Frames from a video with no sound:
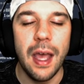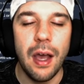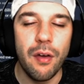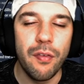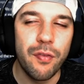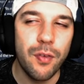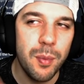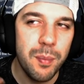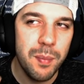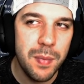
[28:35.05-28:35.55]

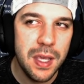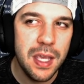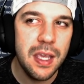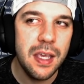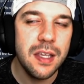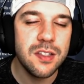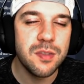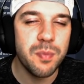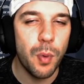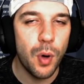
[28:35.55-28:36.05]
for me,
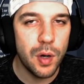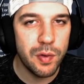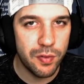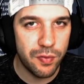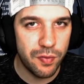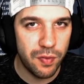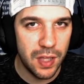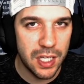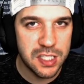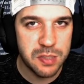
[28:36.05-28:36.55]
he's more of a
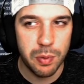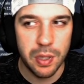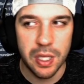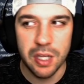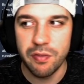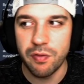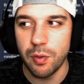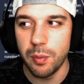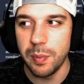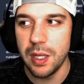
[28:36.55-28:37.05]
flex play
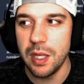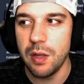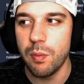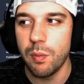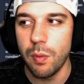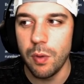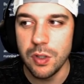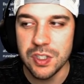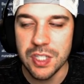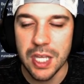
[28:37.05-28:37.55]
for me.
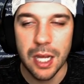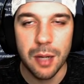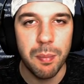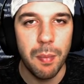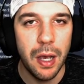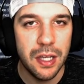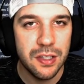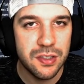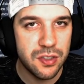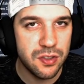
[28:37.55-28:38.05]
Zach
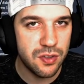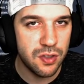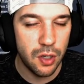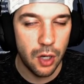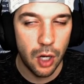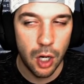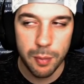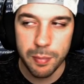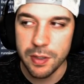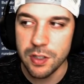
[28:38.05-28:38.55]
Moss is an
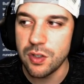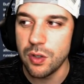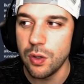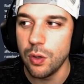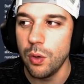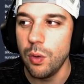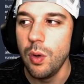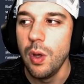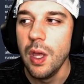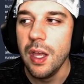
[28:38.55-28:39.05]
RB2.